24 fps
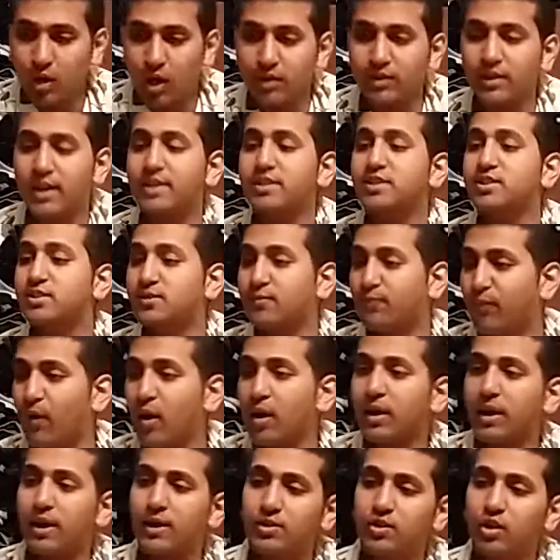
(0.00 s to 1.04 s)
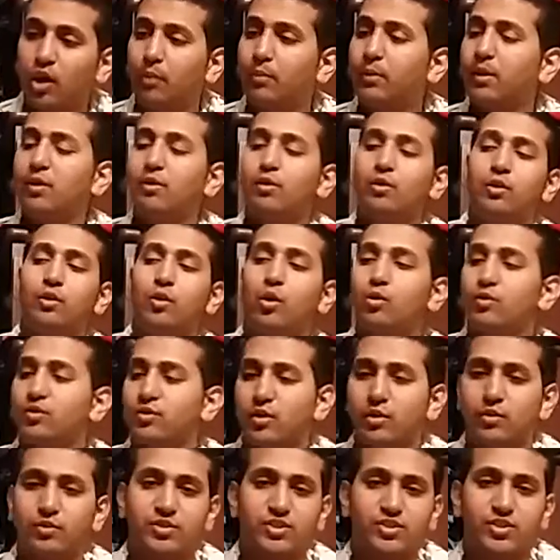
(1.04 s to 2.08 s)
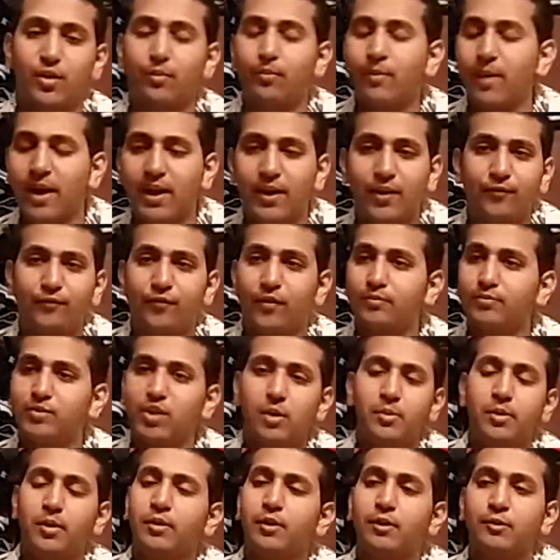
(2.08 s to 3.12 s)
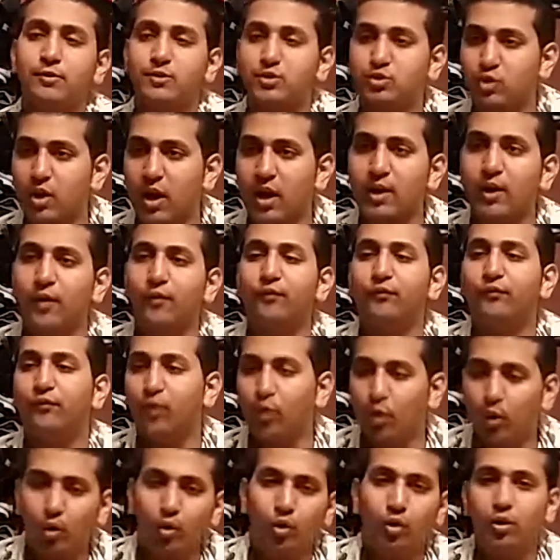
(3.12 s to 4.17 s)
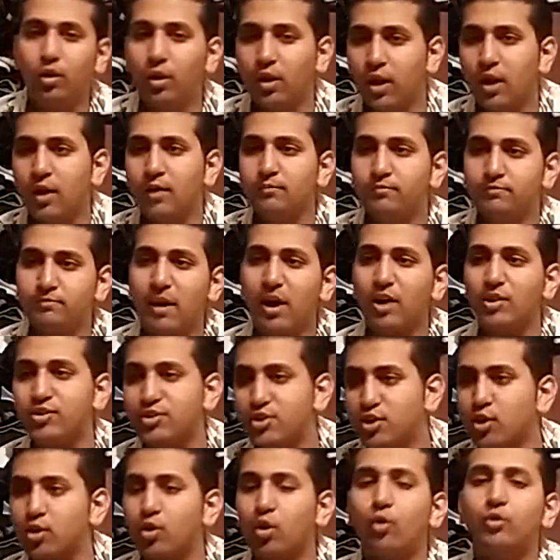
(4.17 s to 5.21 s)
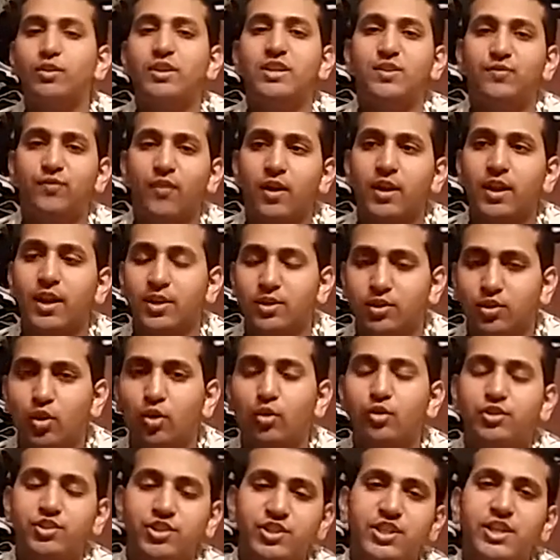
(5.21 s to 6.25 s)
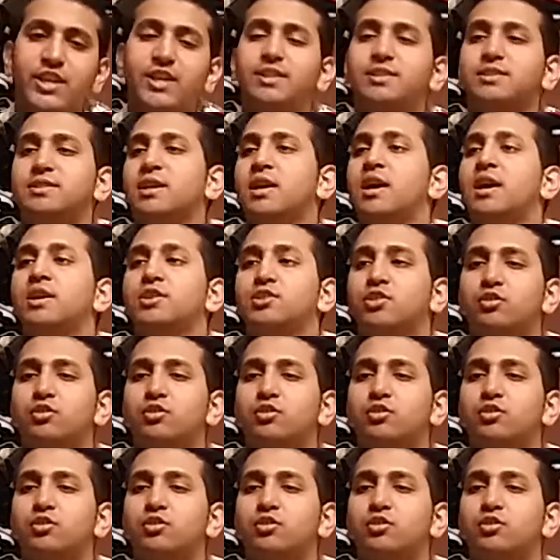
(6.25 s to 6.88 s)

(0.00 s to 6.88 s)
Unless fucking WWE or somebody from WWE was trying to fool Meltzer and all these fucking dirt sheets.